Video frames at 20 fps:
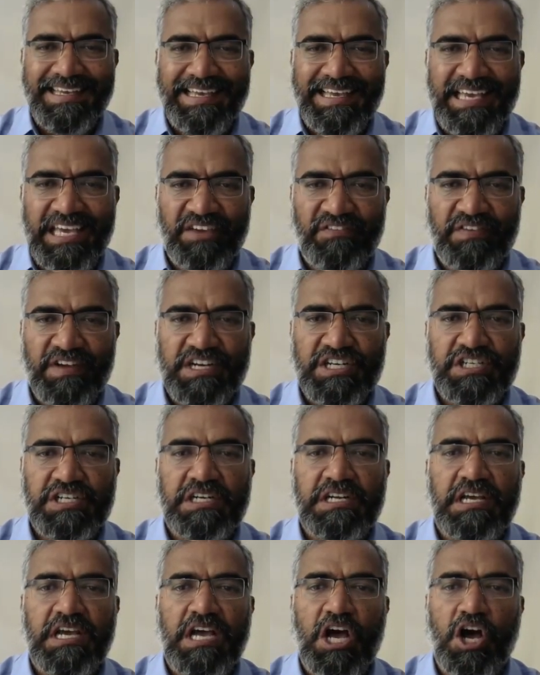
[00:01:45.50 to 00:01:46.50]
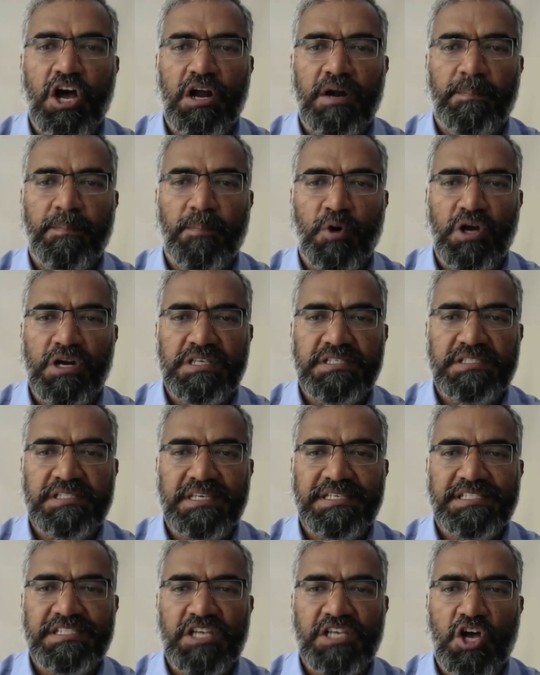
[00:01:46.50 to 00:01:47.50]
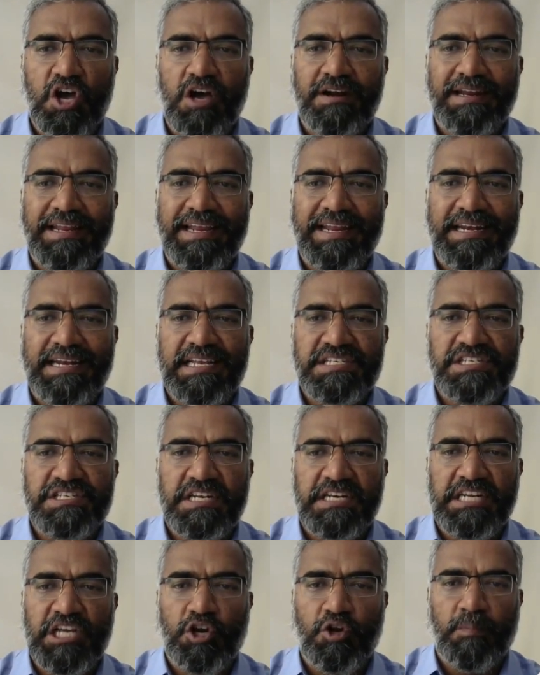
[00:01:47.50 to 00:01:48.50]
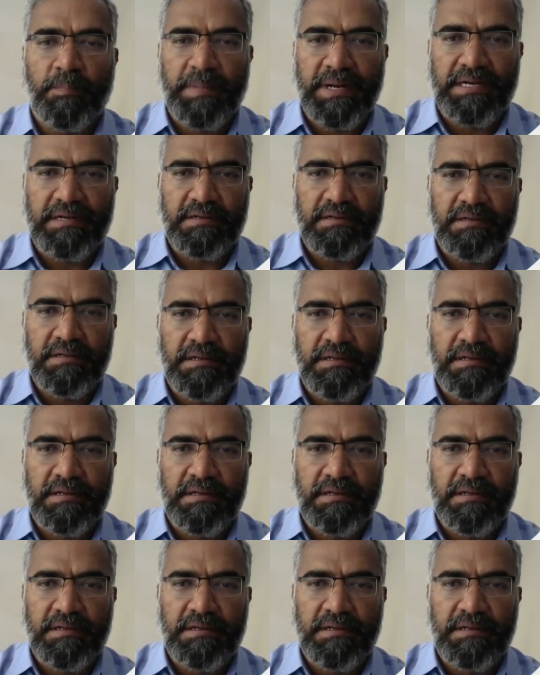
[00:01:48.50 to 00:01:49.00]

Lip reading: Effect on policies on industrial development.